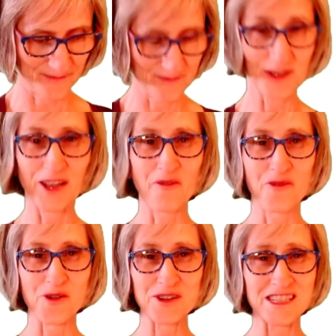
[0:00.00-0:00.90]
Looking
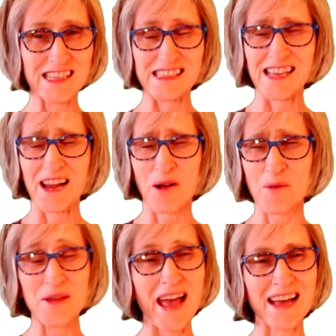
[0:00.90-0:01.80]
forward to this. I
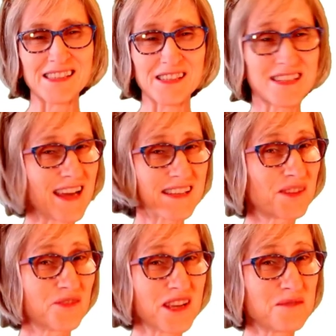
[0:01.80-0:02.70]
hope he has a nice
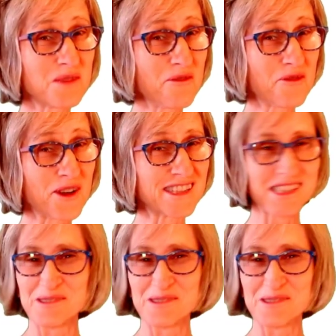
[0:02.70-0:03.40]
vegan meal for us.